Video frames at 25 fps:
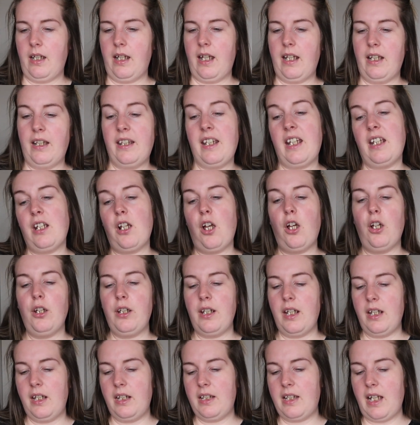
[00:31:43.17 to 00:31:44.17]
And then
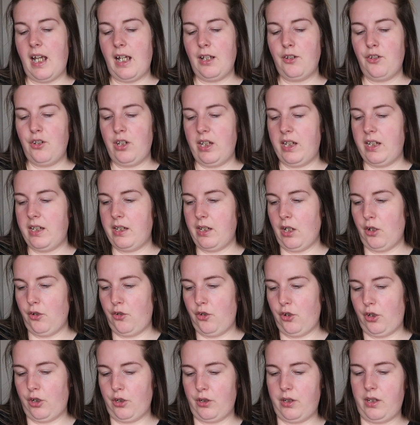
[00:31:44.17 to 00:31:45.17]
it's actually
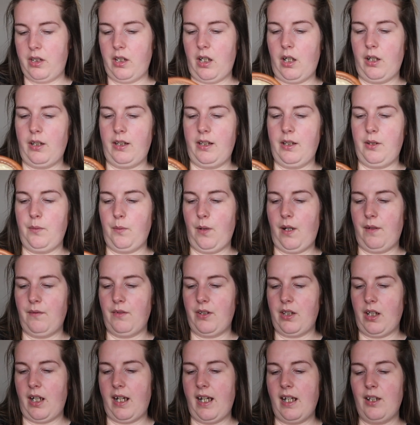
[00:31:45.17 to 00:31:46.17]
such a good size,
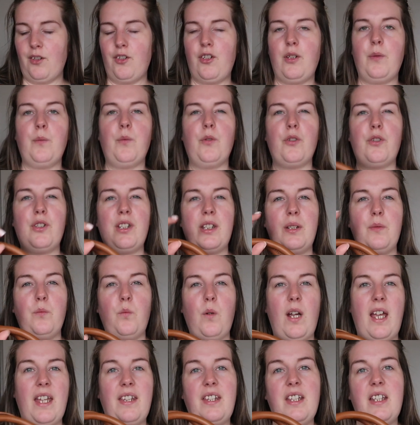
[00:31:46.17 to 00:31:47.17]
whereas I actually would
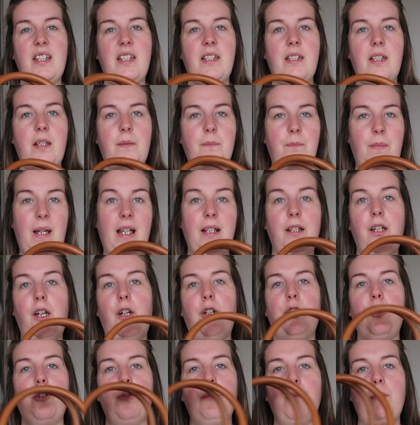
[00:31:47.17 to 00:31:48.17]
wear this back
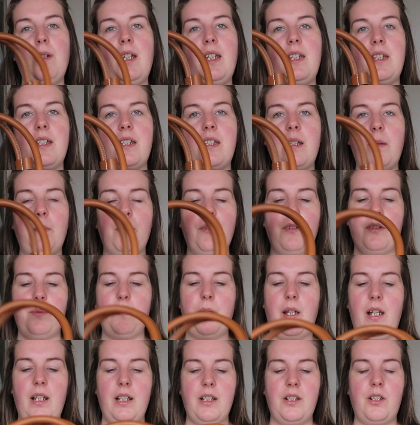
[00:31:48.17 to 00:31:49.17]
home in the summer as
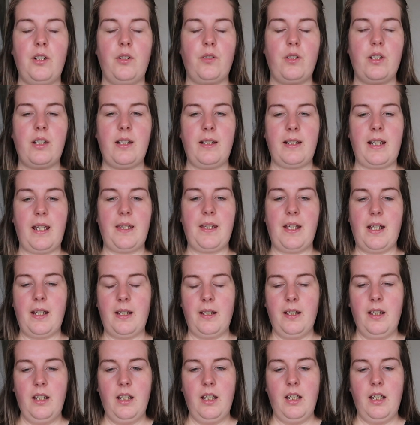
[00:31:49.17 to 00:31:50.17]
well, as long as I get that